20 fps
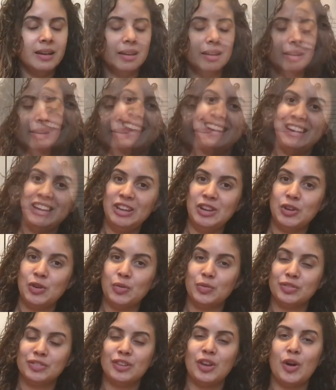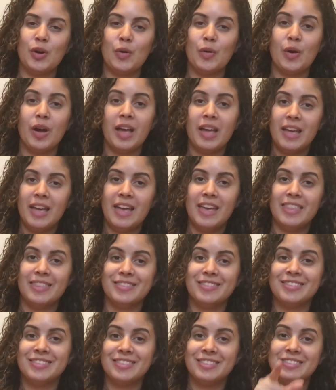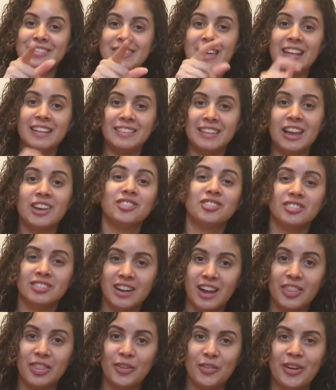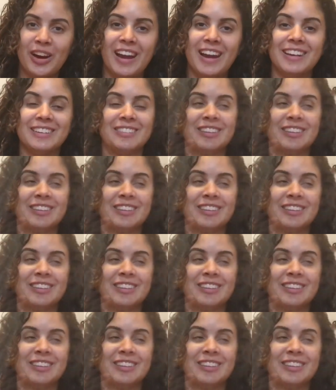Anywho, so that's actually not the rant.